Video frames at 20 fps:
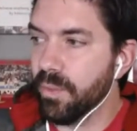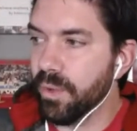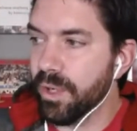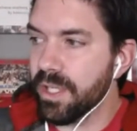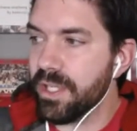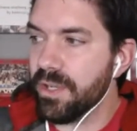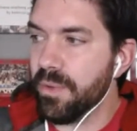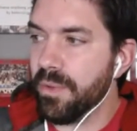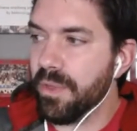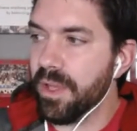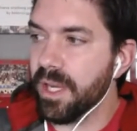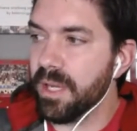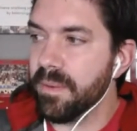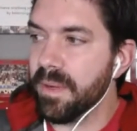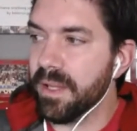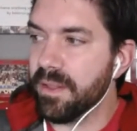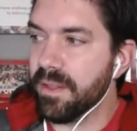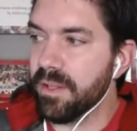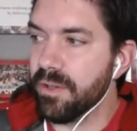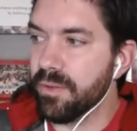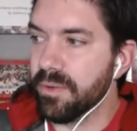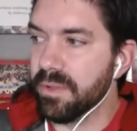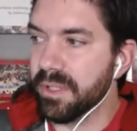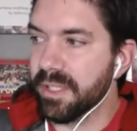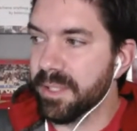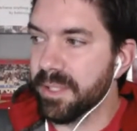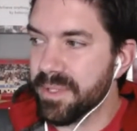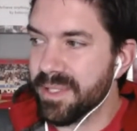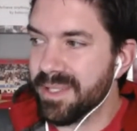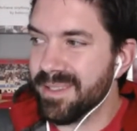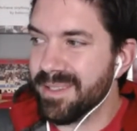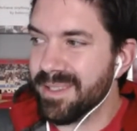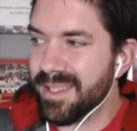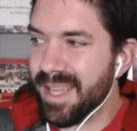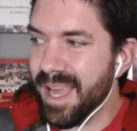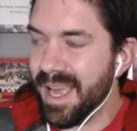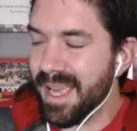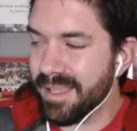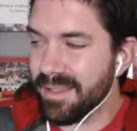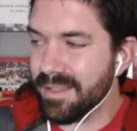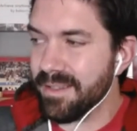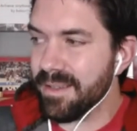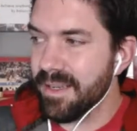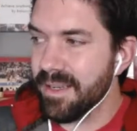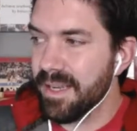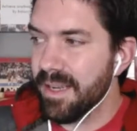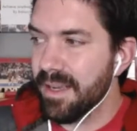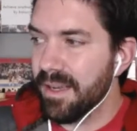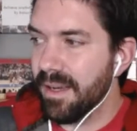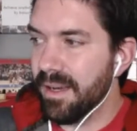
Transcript: what do you think about the new Libsyn stats?